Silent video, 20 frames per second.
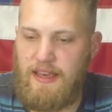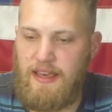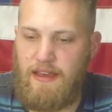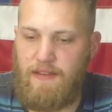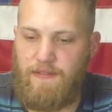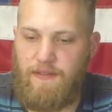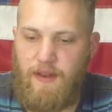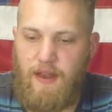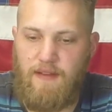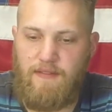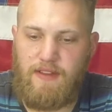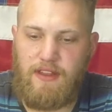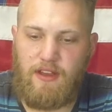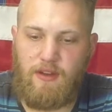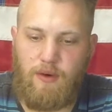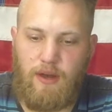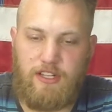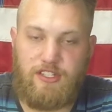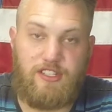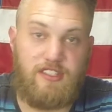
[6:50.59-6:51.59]
If you have any
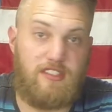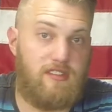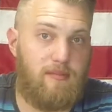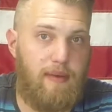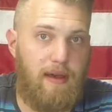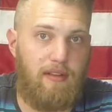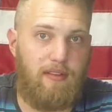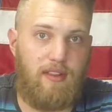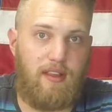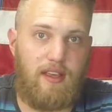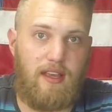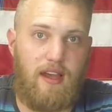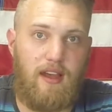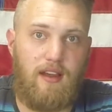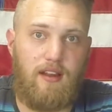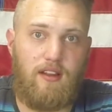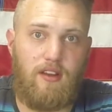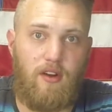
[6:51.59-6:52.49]
questions about the gun,